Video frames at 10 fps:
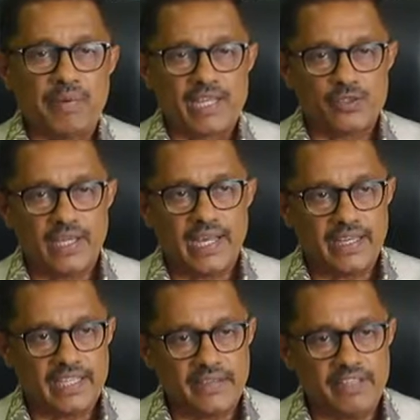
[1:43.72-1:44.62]
but the
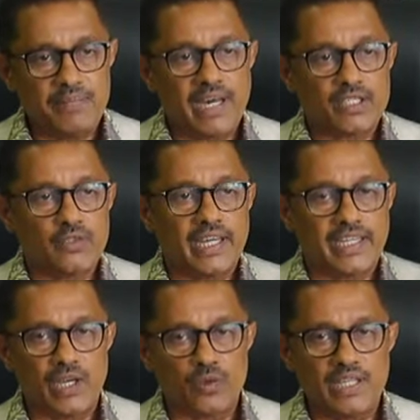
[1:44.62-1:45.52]
PUCSL was a
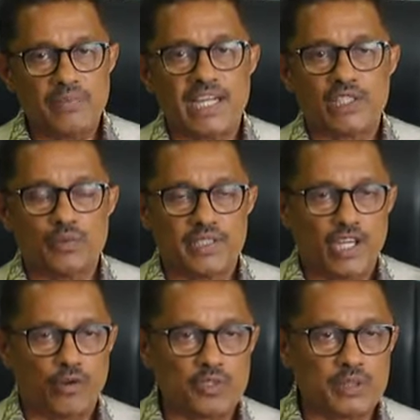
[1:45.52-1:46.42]
party in this
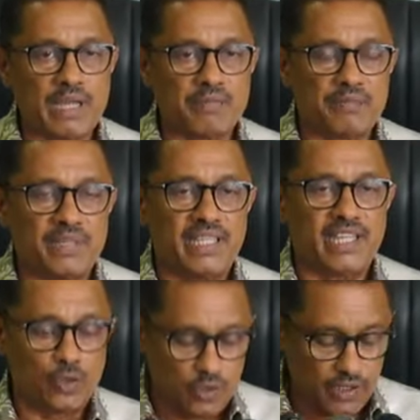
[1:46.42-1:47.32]
case. The second
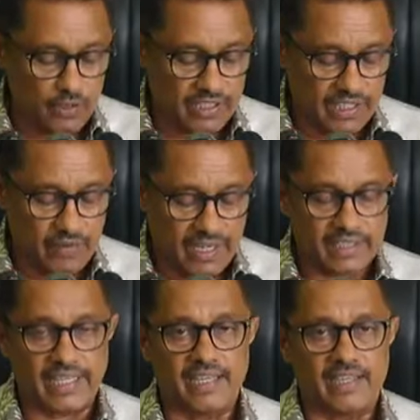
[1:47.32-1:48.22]
allegation against me is